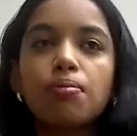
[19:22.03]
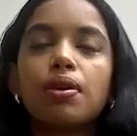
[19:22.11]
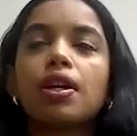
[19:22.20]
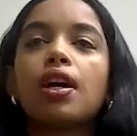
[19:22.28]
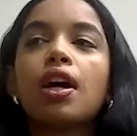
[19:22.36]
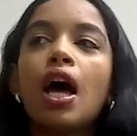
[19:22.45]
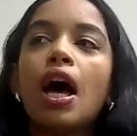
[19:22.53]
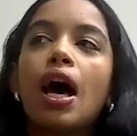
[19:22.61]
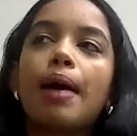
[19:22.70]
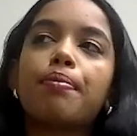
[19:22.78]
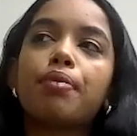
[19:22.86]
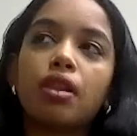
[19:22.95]
But
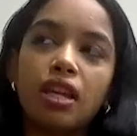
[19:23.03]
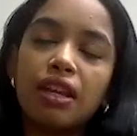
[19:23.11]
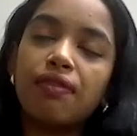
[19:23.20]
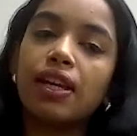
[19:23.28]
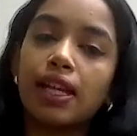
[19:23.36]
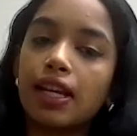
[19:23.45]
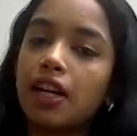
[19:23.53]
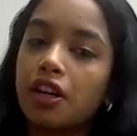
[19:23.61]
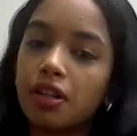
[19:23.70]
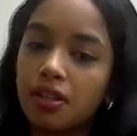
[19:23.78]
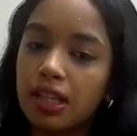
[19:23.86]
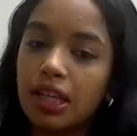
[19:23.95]
I believe it
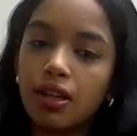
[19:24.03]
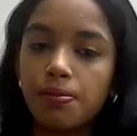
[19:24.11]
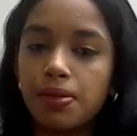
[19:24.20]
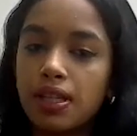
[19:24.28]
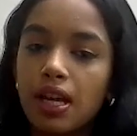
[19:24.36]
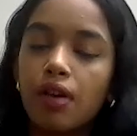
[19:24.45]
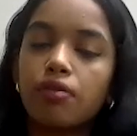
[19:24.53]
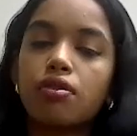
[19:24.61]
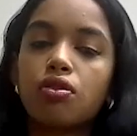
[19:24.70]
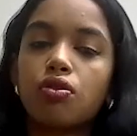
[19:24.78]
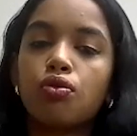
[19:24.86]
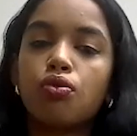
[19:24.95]
inherently comes
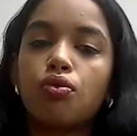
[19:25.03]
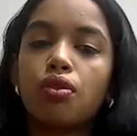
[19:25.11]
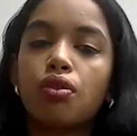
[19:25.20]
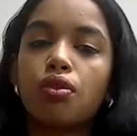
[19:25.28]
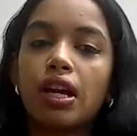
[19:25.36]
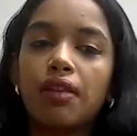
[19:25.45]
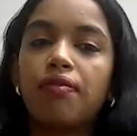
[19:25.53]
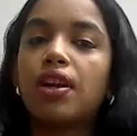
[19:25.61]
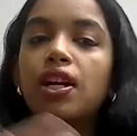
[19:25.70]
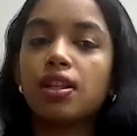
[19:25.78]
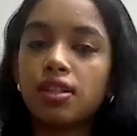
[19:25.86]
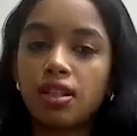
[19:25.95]
down to a very
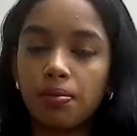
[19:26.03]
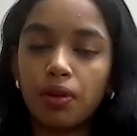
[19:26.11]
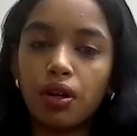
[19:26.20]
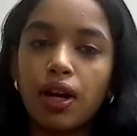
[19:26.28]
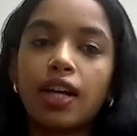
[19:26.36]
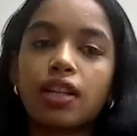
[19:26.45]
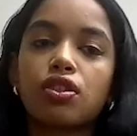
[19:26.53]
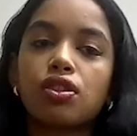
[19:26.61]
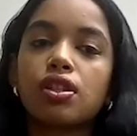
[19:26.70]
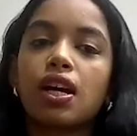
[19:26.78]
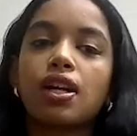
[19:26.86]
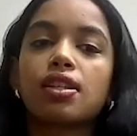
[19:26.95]
similar
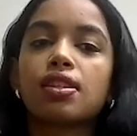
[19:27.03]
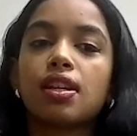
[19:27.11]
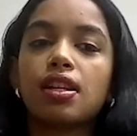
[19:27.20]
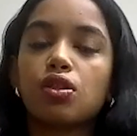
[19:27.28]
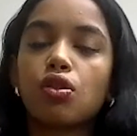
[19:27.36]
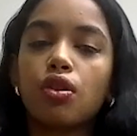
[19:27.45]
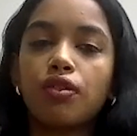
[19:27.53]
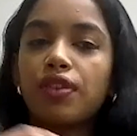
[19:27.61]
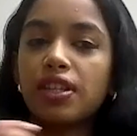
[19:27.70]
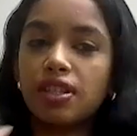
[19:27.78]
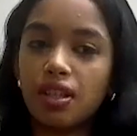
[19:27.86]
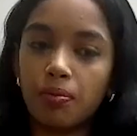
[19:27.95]
exercise and sort of
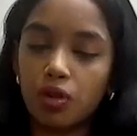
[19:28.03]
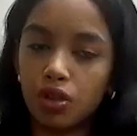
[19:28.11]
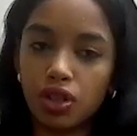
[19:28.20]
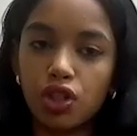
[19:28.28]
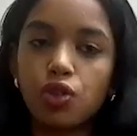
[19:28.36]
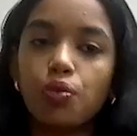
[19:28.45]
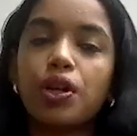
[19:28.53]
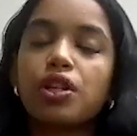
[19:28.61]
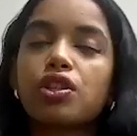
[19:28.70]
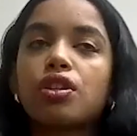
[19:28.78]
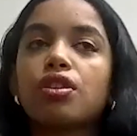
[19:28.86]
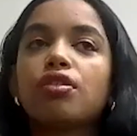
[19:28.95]
a similar
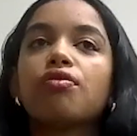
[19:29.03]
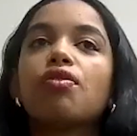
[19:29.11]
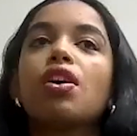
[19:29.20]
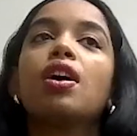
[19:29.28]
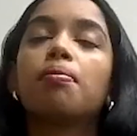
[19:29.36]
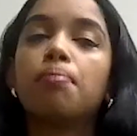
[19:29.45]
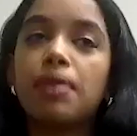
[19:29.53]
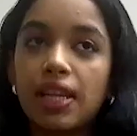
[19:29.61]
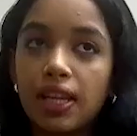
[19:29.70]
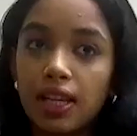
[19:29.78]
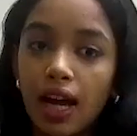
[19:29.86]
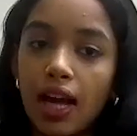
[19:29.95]
situation of
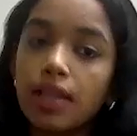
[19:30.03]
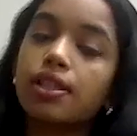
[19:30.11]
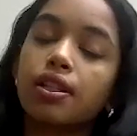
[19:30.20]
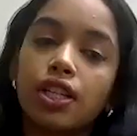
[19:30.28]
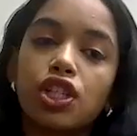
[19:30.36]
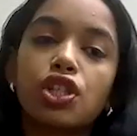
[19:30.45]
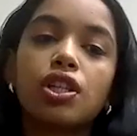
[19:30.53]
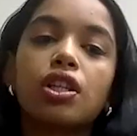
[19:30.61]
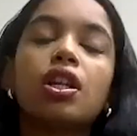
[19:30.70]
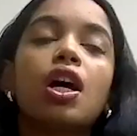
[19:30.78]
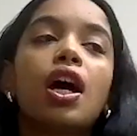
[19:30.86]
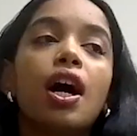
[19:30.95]
being in
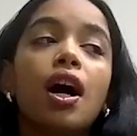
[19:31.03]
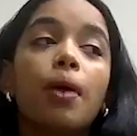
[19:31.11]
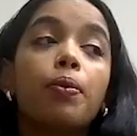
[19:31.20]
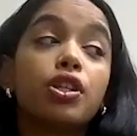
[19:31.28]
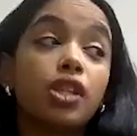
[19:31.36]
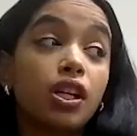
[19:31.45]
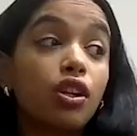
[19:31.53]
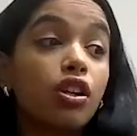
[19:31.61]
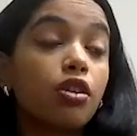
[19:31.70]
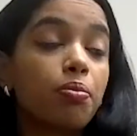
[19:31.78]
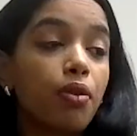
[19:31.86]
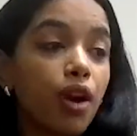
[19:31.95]
isolation.
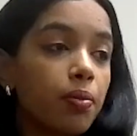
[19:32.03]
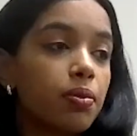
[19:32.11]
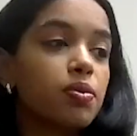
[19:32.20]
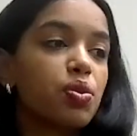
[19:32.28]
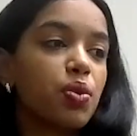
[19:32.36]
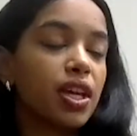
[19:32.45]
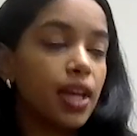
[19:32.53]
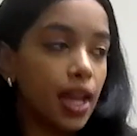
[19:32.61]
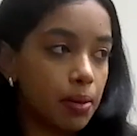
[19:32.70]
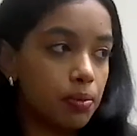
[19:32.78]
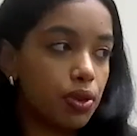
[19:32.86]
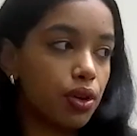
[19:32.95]
Particular problems we
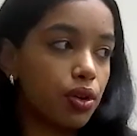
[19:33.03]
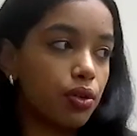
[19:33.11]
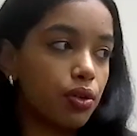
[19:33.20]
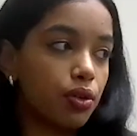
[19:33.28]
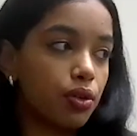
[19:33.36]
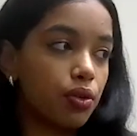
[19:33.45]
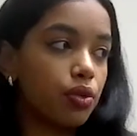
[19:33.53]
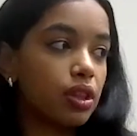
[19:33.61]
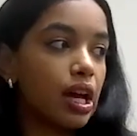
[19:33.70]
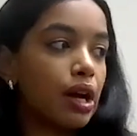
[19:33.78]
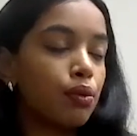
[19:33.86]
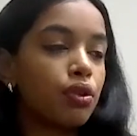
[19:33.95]
came through
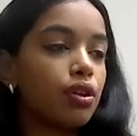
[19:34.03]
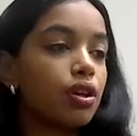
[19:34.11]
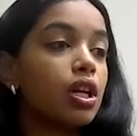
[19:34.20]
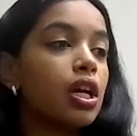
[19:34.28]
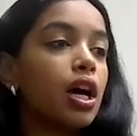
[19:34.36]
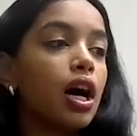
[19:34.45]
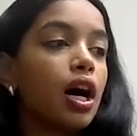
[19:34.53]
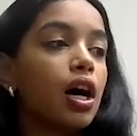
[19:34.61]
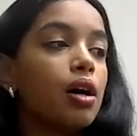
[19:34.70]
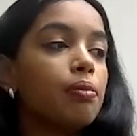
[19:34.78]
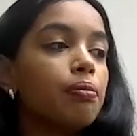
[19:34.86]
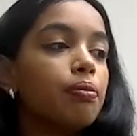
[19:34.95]
that were
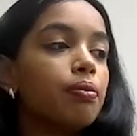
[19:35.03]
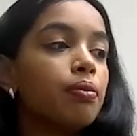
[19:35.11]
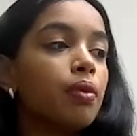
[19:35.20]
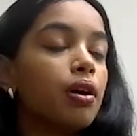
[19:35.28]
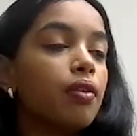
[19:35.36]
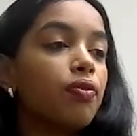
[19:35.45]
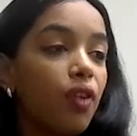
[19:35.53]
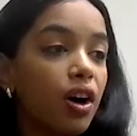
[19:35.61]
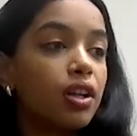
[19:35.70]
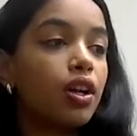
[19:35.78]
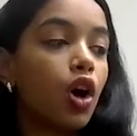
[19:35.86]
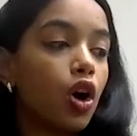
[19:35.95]
fun,
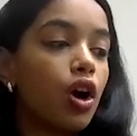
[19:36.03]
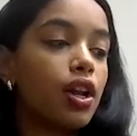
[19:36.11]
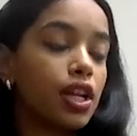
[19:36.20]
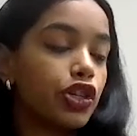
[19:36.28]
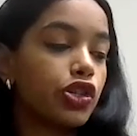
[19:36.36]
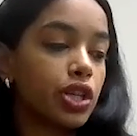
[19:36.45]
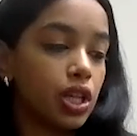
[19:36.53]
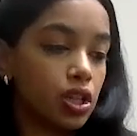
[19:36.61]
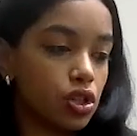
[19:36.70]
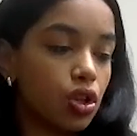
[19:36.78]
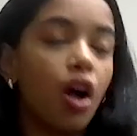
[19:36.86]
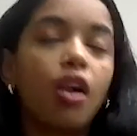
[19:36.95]
hard, interesting
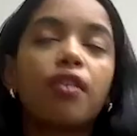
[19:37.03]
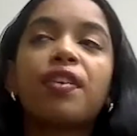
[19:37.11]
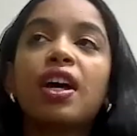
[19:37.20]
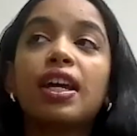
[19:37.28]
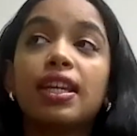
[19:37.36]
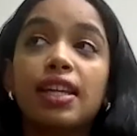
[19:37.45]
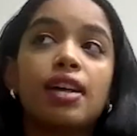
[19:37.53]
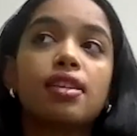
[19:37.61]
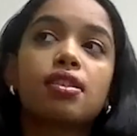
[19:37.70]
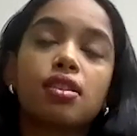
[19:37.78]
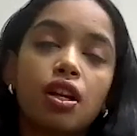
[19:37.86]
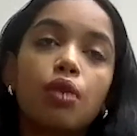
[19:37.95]
to solve?
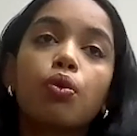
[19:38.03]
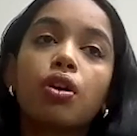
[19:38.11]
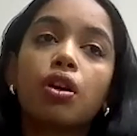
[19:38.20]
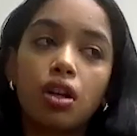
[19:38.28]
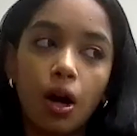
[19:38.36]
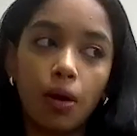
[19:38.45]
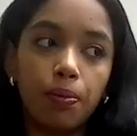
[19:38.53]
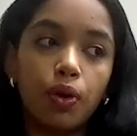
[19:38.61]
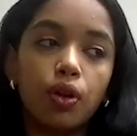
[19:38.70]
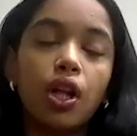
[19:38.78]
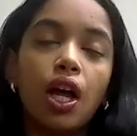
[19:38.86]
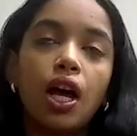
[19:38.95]
Yes, there were a
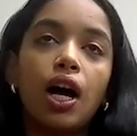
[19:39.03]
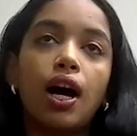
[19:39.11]
couple.